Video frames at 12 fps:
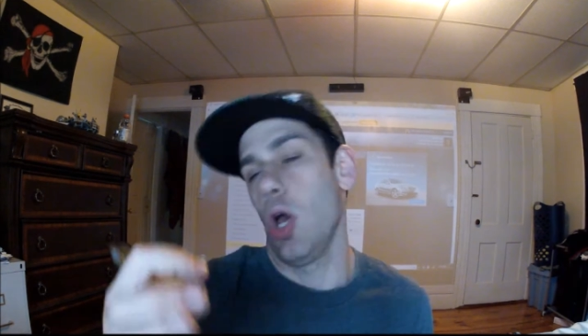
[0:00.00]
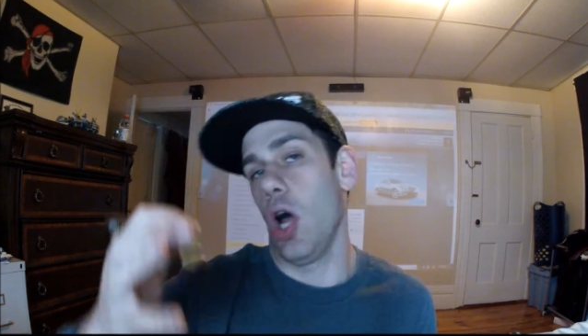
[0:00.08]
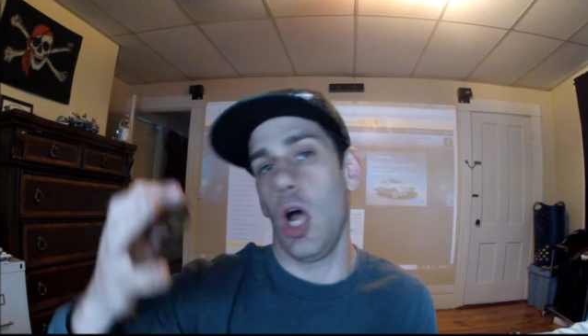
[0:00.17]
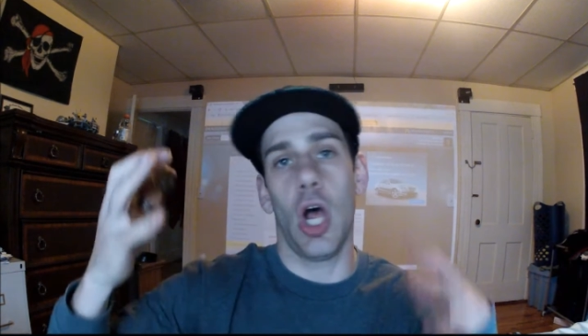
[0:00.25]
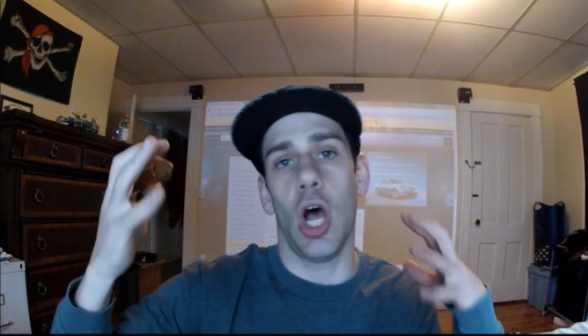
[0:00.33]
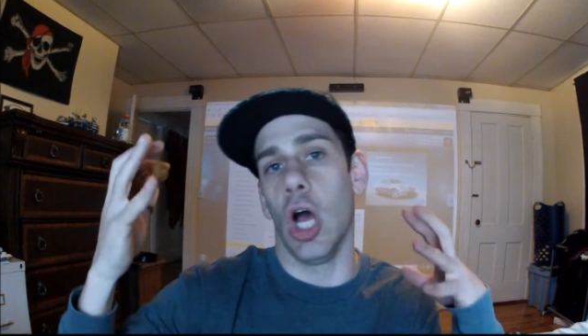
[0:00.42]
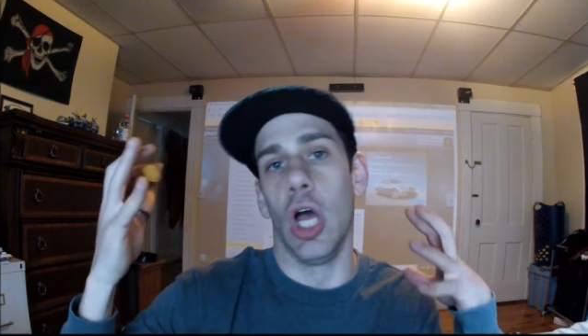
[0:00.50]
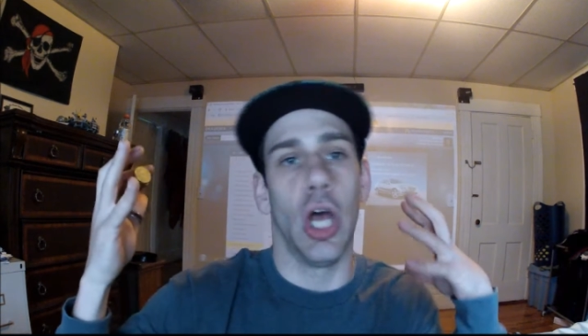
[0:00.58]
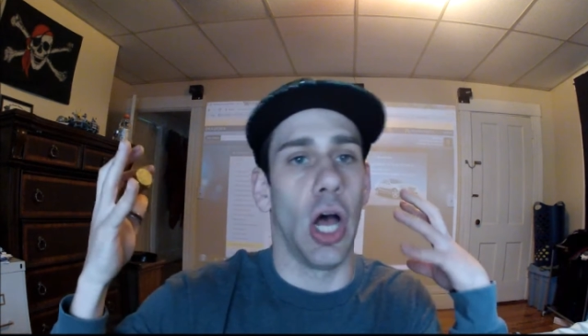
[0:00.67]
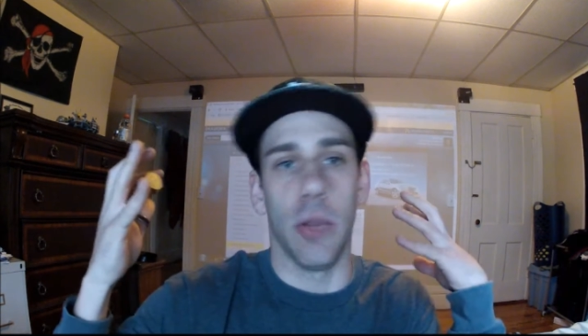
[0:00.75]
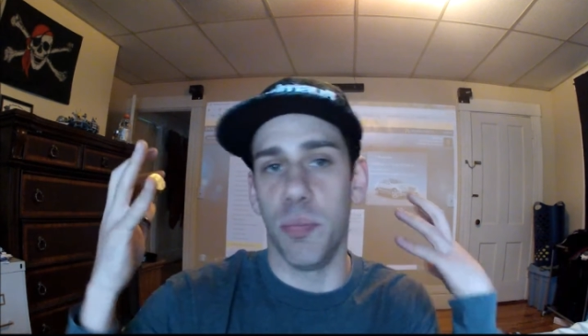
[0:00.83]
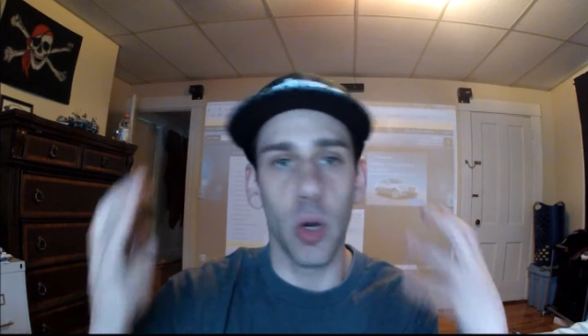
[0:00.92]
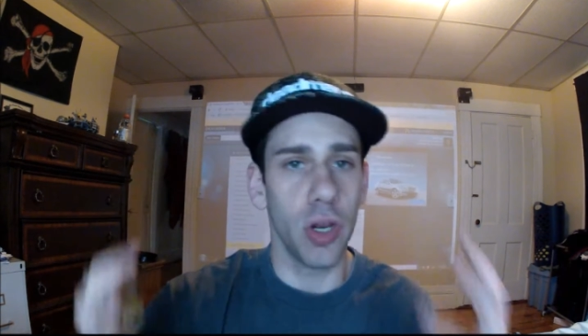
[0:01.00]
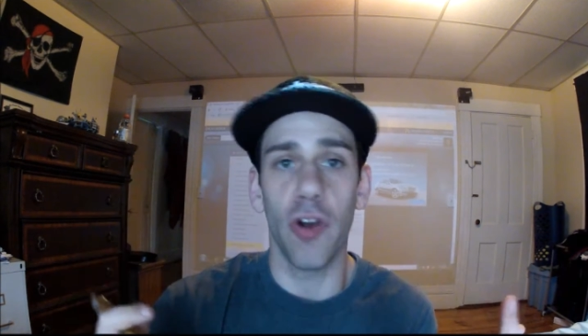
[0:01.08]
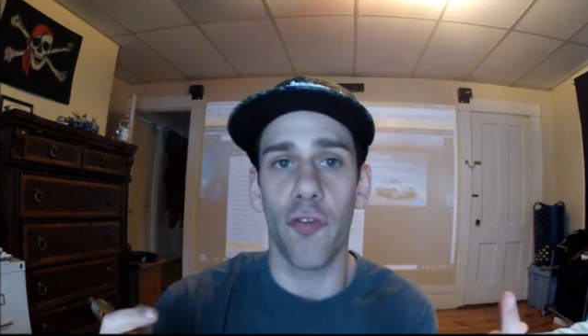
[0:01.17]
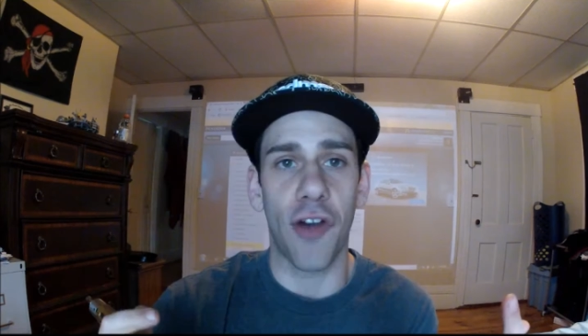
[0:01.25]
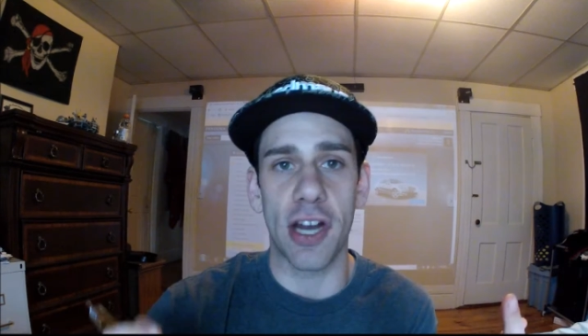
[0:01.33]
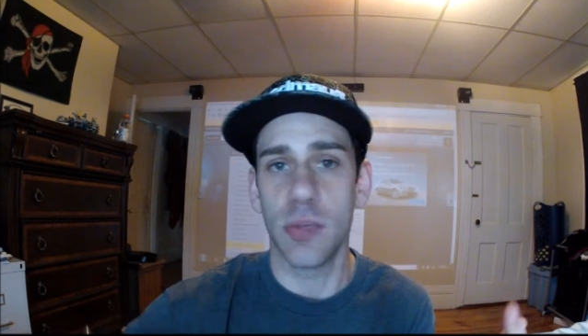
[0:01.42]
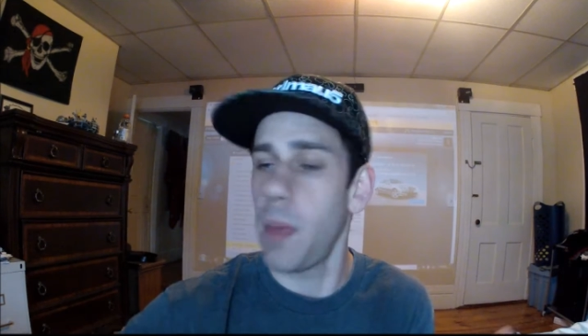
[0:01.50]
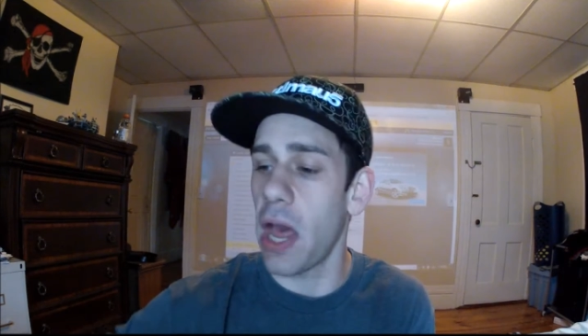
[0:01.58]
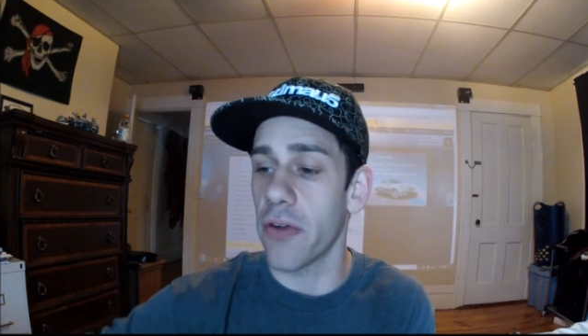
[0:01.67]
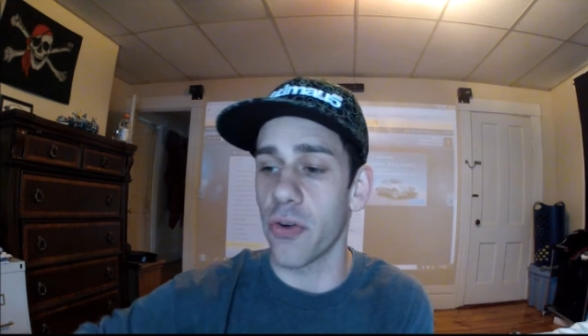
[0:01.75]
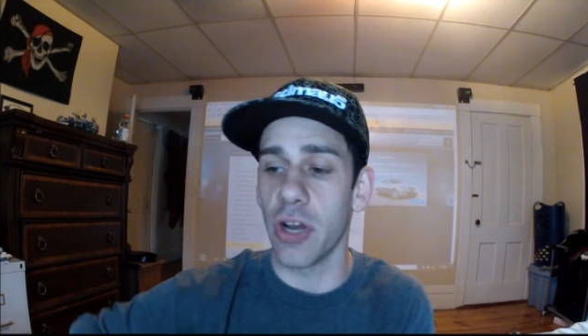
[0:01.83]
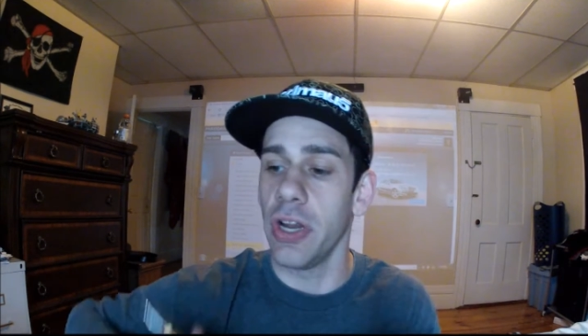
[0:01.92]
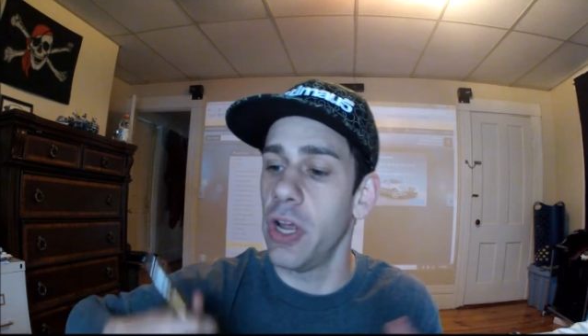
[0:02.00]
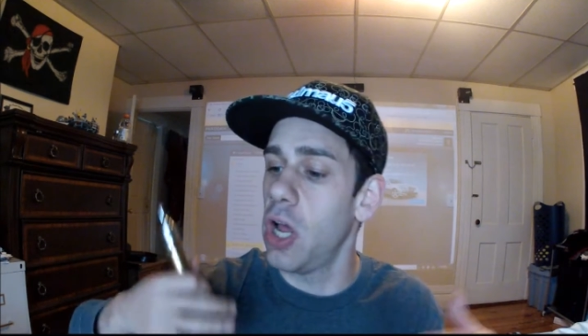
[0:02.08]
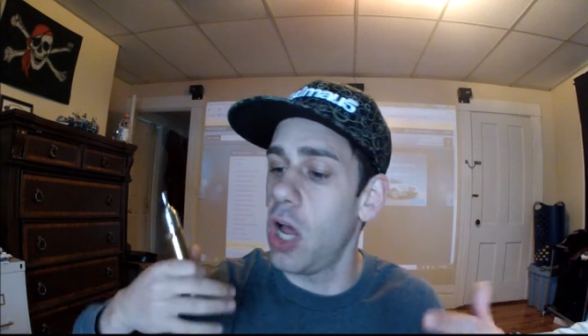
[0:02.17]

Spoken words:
"Oh, I put in a fresh battery,